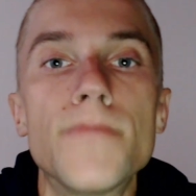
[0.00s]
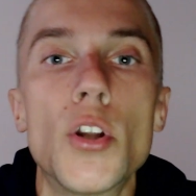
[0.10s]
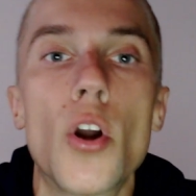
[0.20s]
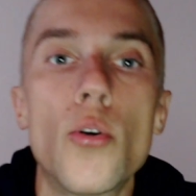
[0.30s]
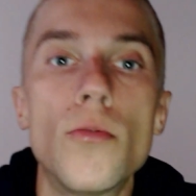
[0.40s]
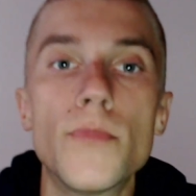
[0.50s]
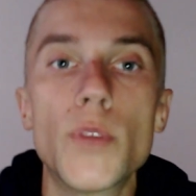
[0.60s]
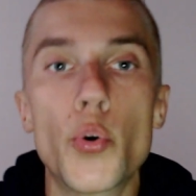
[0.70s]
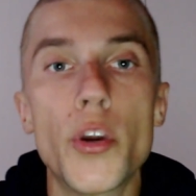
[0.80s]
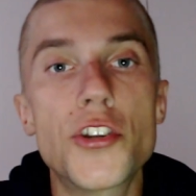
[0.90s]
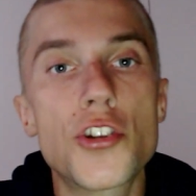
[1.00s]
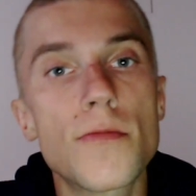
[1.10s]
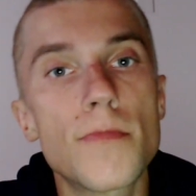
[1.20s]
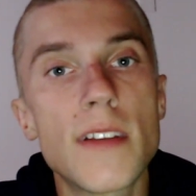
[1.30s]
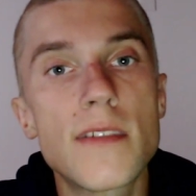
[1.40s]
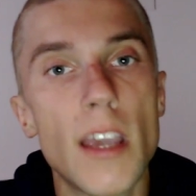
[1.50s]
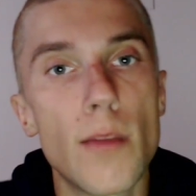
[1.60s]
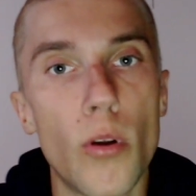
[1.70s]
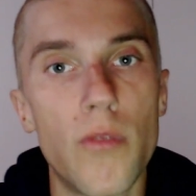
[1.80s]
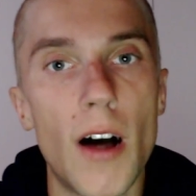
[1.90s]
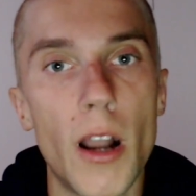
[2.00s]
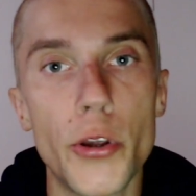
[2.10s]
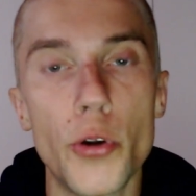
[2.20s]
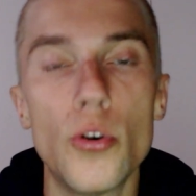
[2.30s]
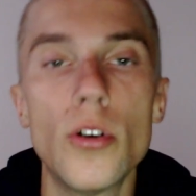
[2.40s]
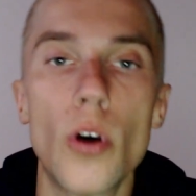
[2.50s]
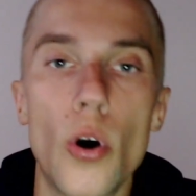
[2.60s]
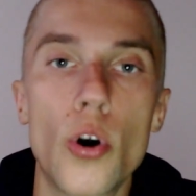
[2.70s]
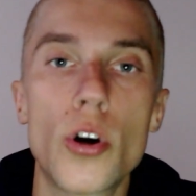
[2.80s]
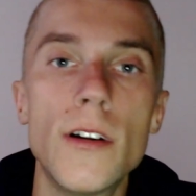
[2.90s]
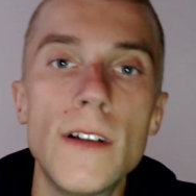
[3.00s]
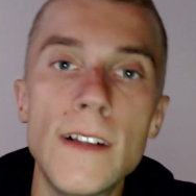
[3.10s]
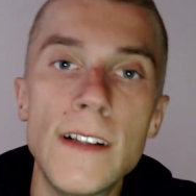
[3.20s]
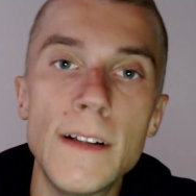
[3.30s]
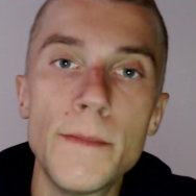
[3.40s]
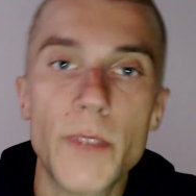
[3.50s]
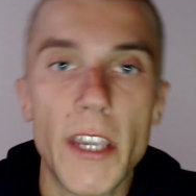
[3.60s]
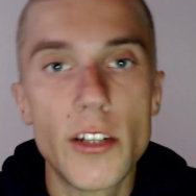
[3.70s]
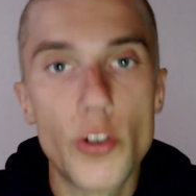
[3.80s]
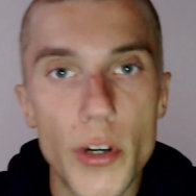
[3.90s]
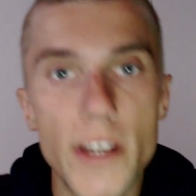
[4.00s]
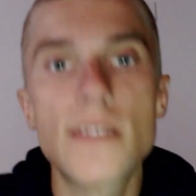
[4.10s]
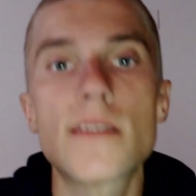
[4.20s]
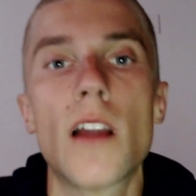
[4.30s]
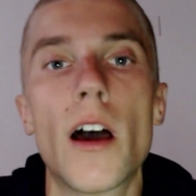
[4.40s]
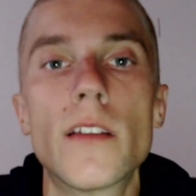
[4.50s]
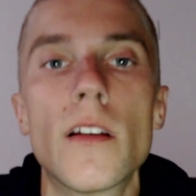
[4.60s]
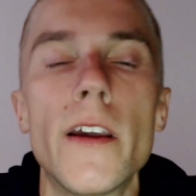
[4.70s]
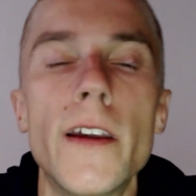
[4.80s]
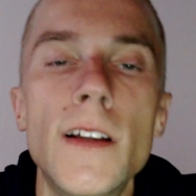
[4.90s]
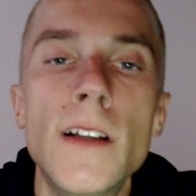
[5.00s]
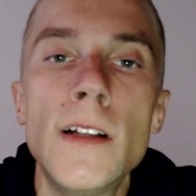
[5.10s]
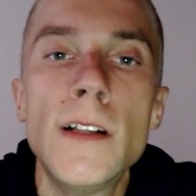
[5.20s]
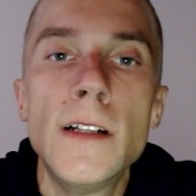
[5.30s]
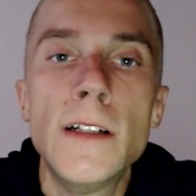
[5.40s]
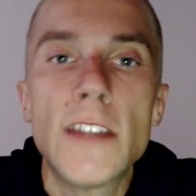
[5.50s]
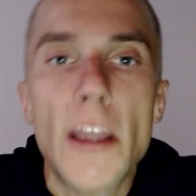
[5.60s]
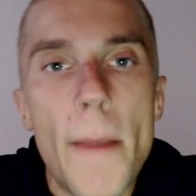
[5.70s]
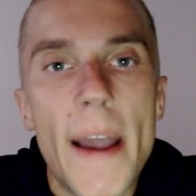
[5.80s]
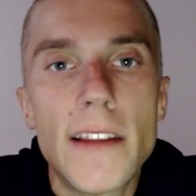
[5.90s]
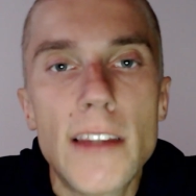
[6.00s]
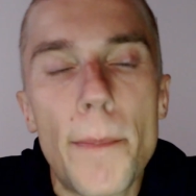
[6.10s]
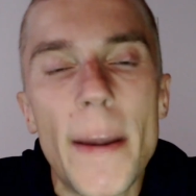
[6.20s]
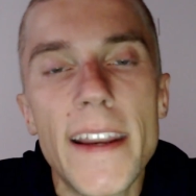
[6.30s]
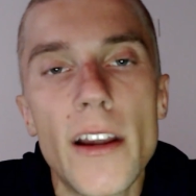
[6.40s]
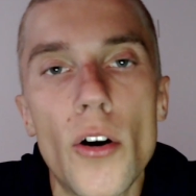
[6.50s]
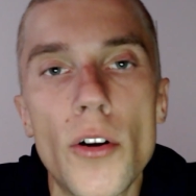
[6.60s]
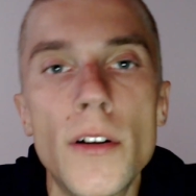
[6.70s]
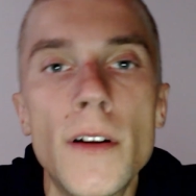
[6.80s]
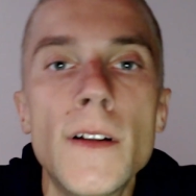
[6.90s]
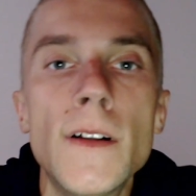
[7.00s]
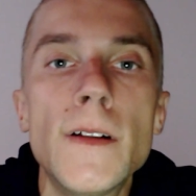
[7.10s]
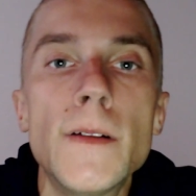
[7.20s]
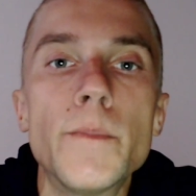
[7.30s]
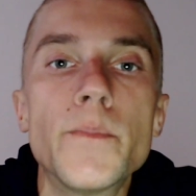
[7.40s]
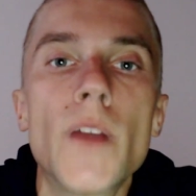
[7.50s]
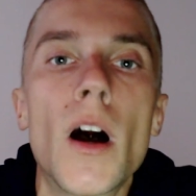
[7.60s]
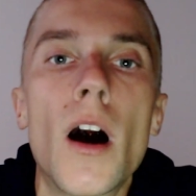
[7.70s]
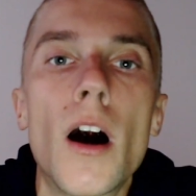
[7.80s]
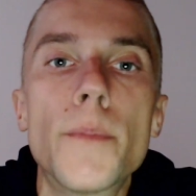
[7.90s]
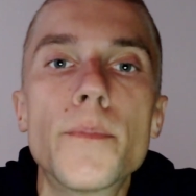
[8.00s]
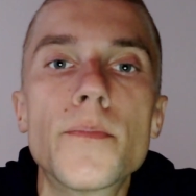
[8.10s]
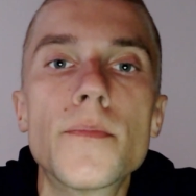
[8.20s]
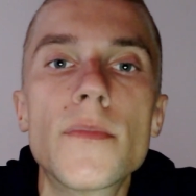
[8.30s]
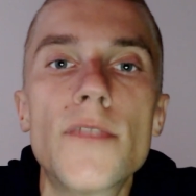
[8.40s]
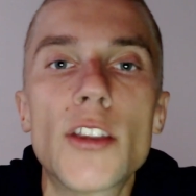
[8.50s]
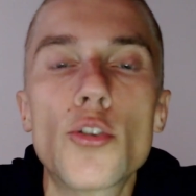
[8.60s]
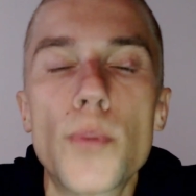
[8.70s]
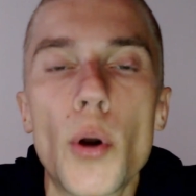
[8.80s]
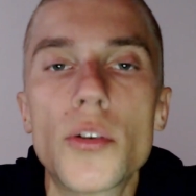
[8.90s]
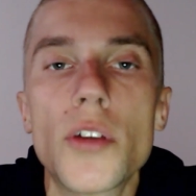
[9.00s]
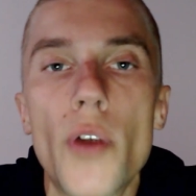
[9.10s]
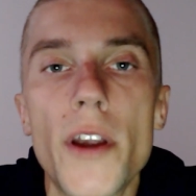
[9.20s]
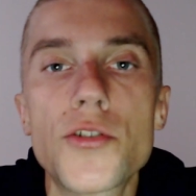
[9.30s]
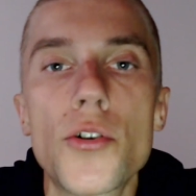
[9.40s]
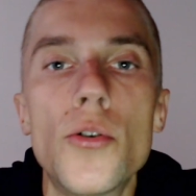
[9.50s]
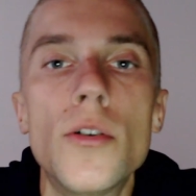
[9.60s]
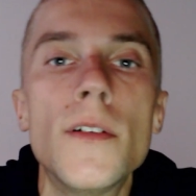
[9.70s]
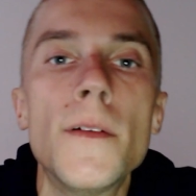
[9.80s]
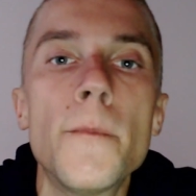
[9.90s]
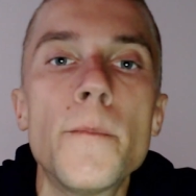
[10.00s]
you know, reach a stable value or increase slightly, depending on fat to protein ratio.